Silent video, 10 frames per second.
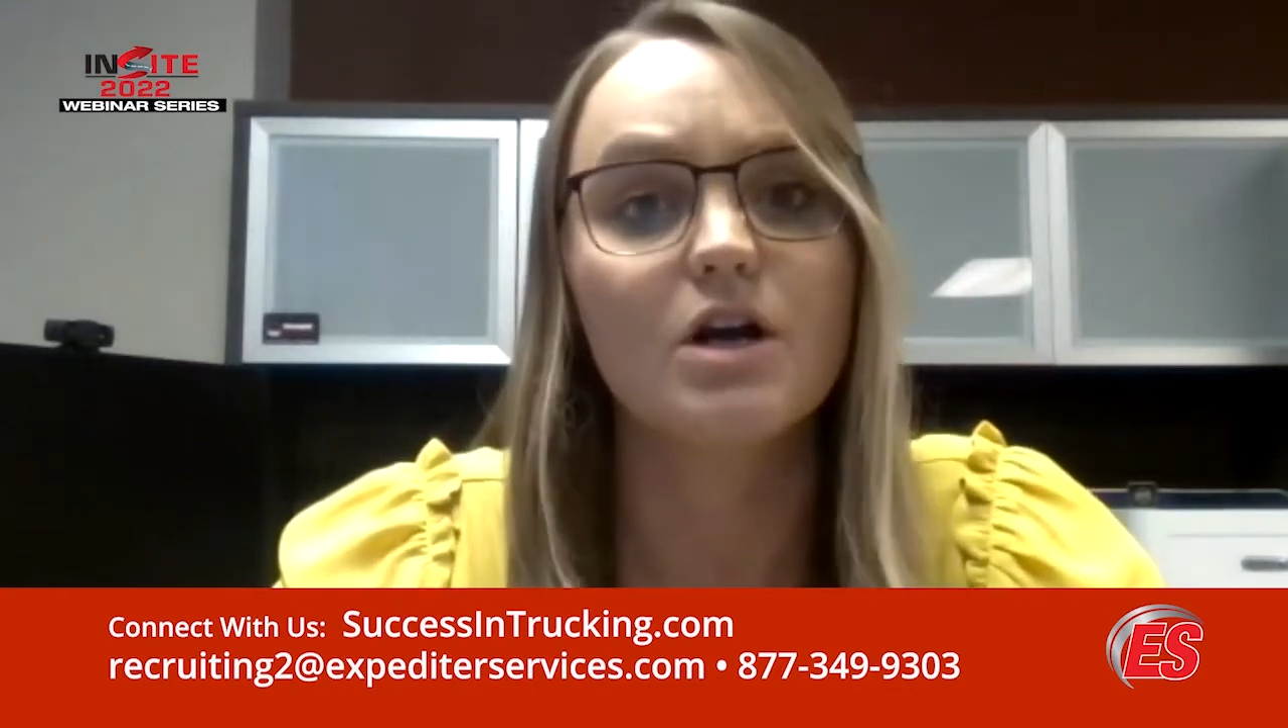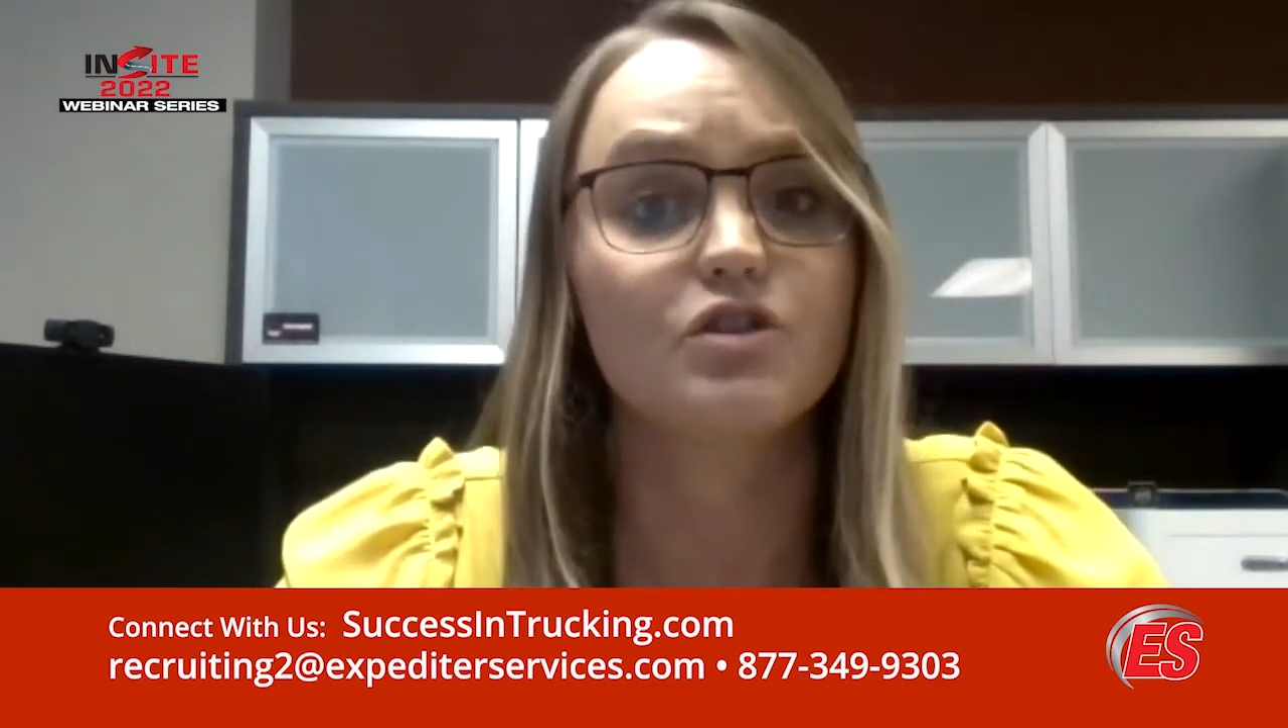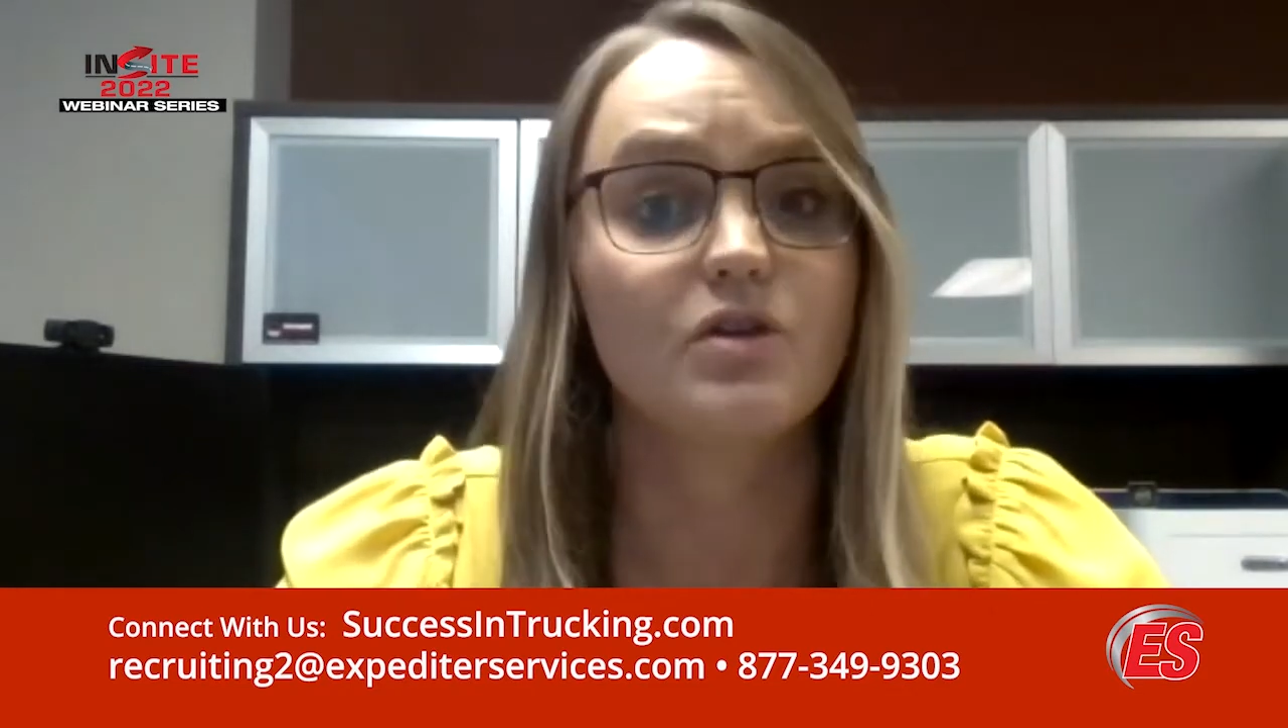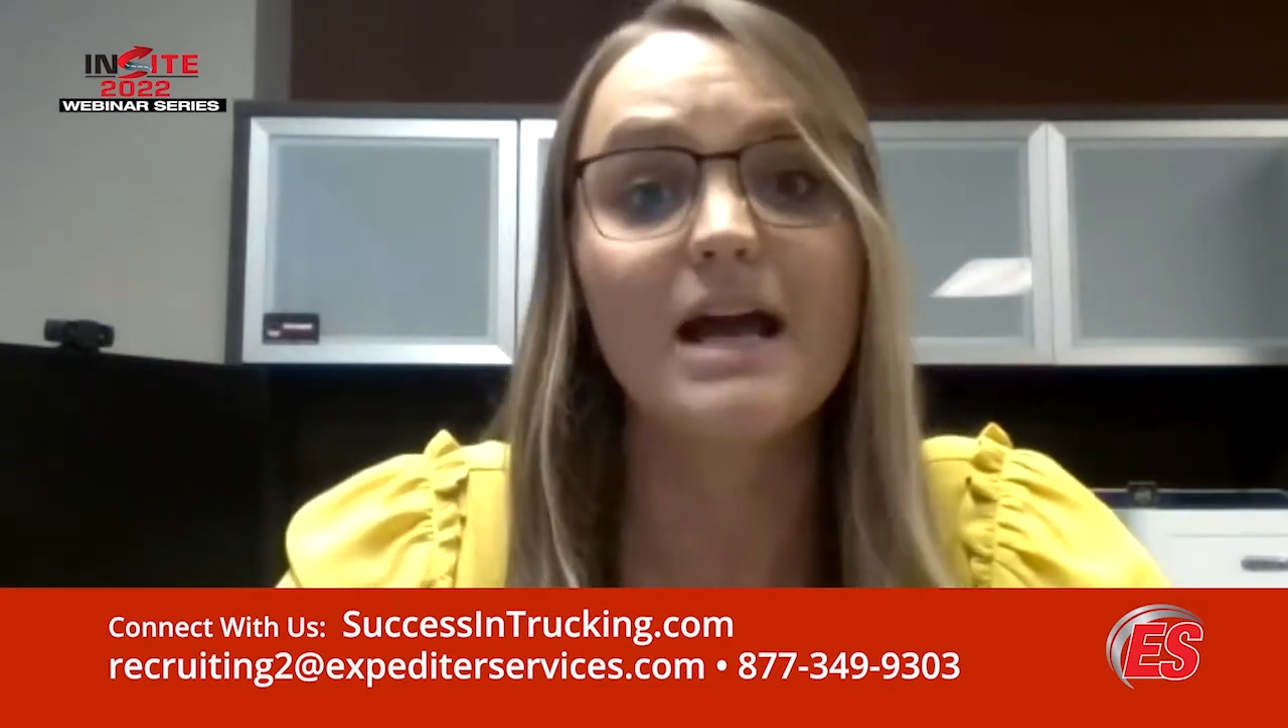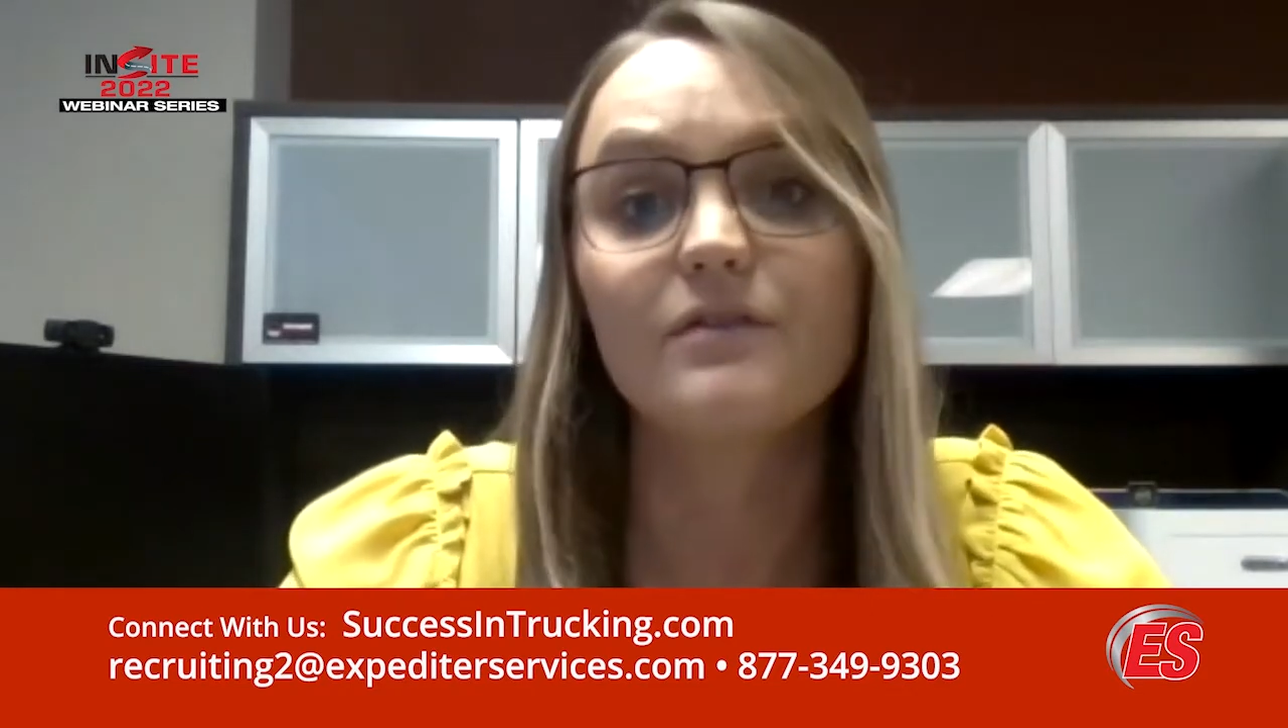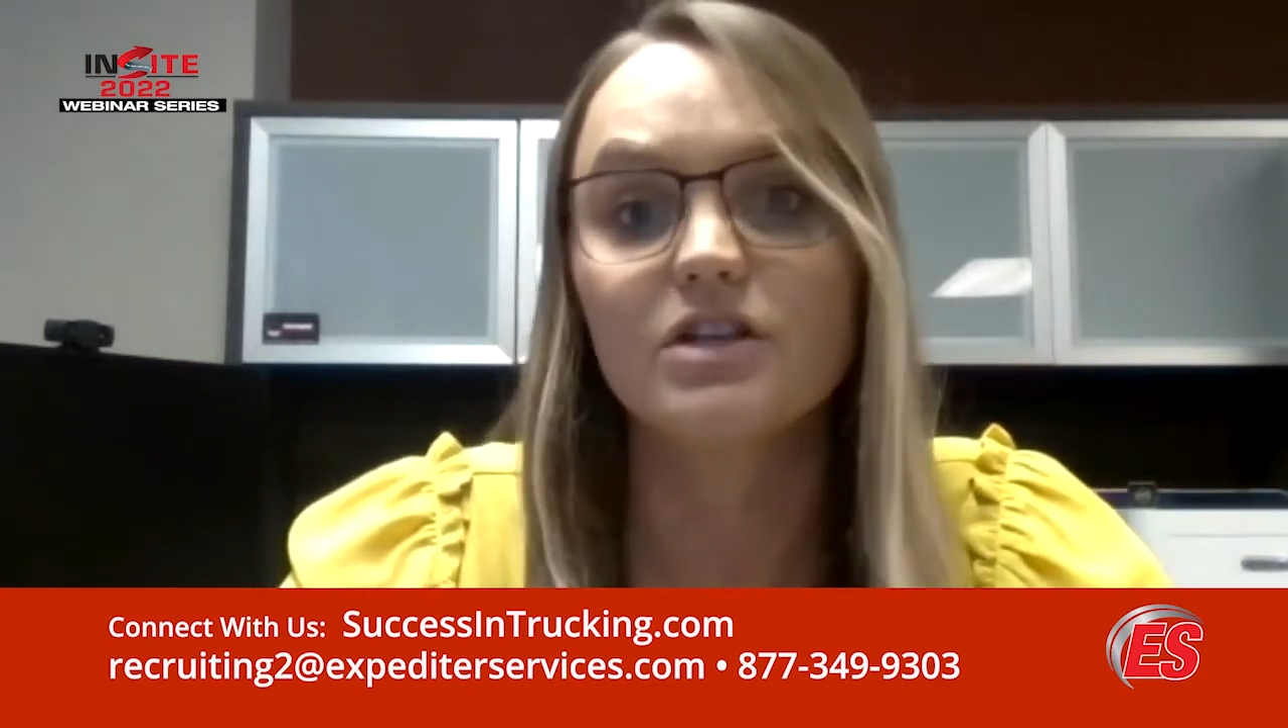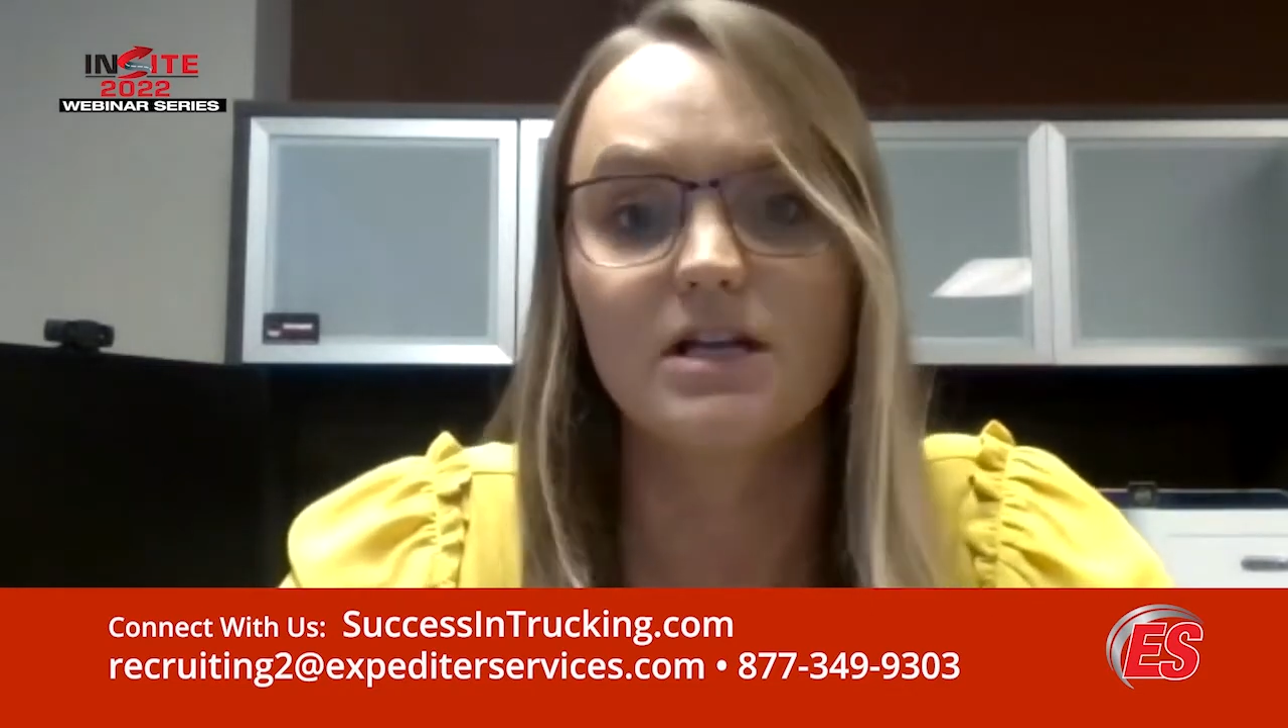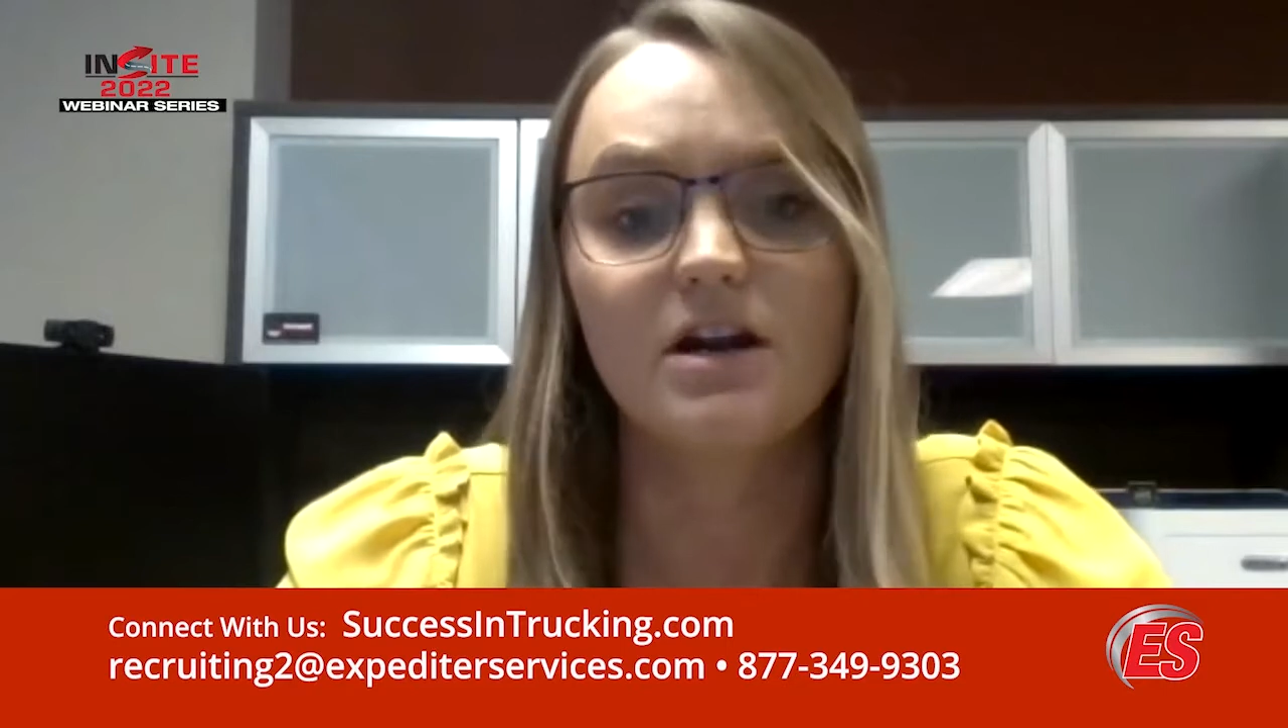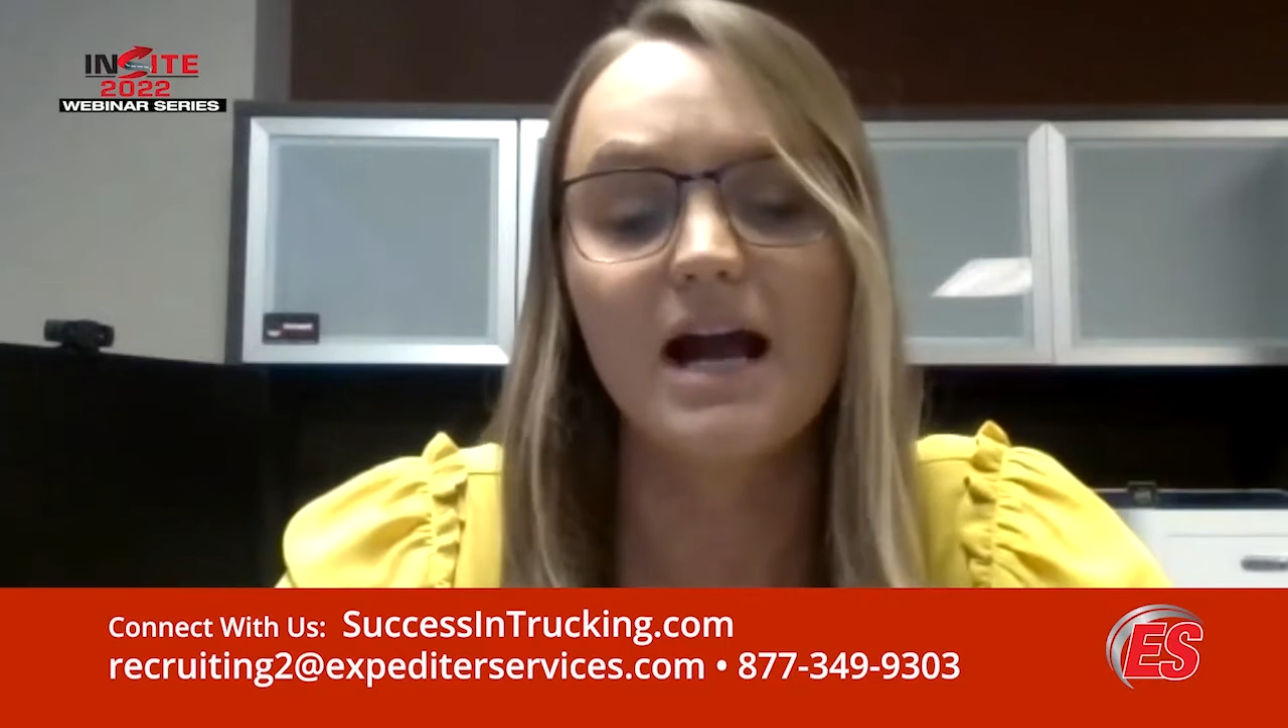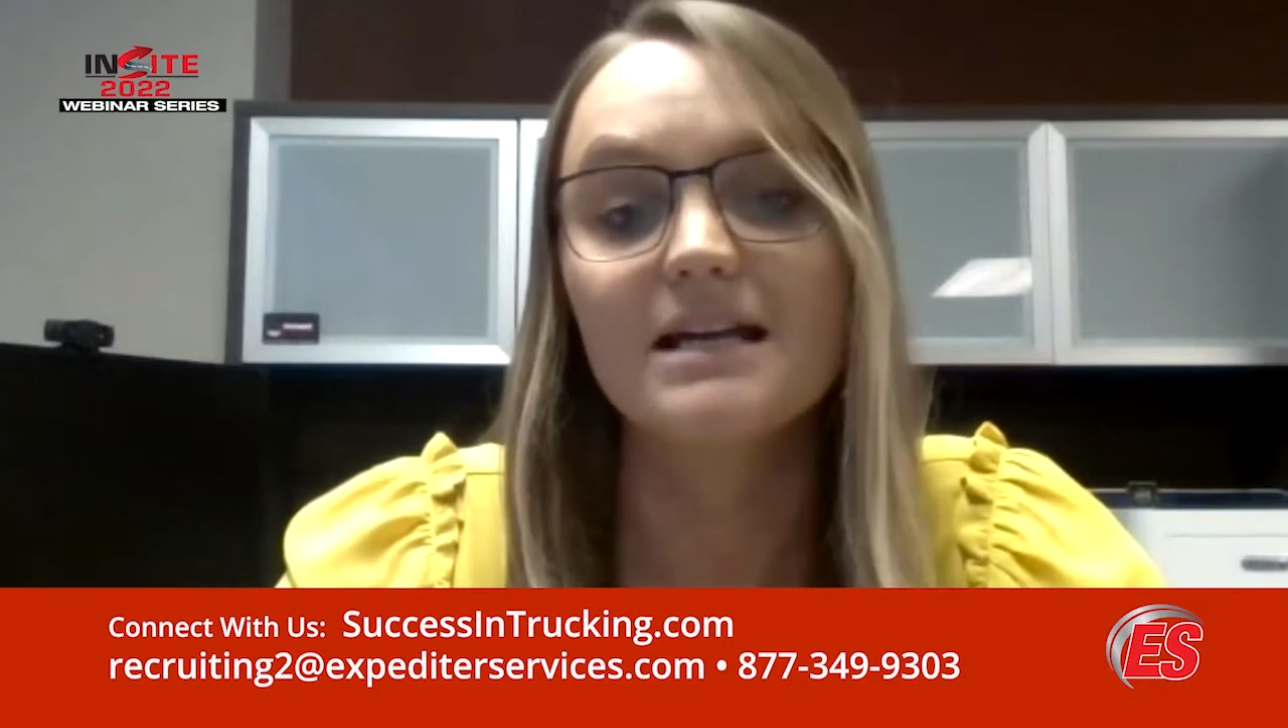our drivers and our